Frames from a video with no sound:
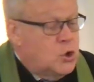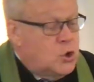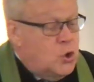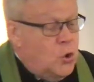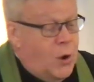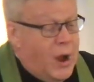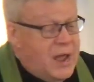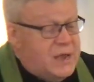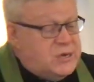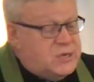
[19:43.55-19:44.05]

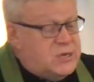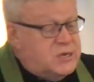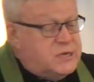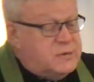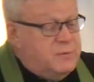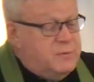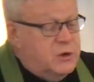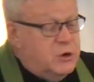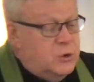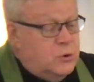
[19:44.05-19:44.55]
Christ
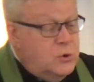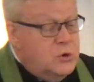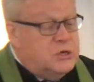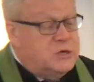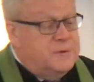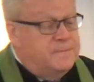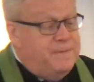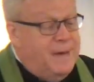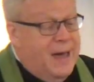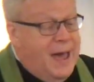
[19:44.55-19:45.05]
has been
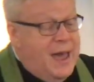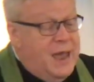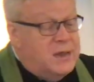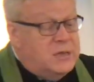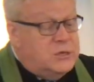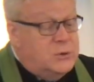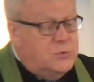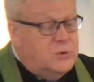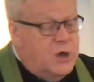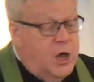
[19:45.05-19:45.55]

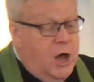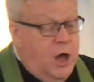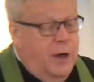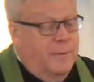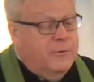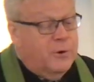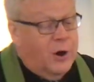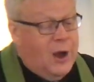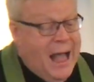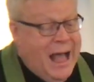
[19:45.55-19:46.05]
crucified to
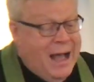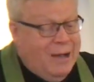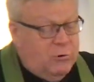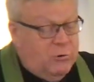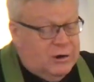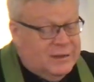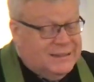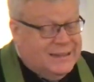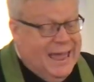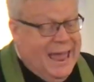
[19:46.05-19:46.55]
cover
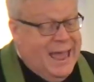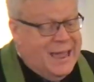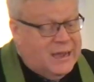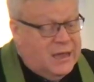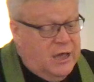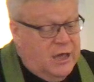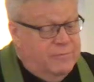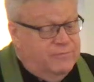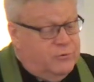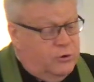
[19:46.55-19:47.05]
our
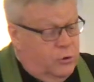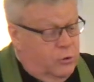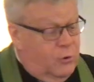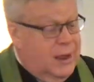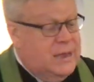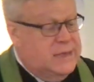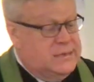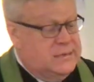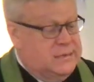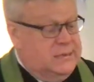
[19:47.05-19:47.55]
lack of
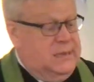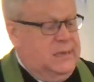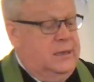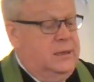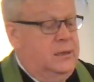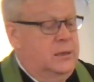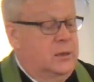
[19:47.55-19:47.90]
crazy.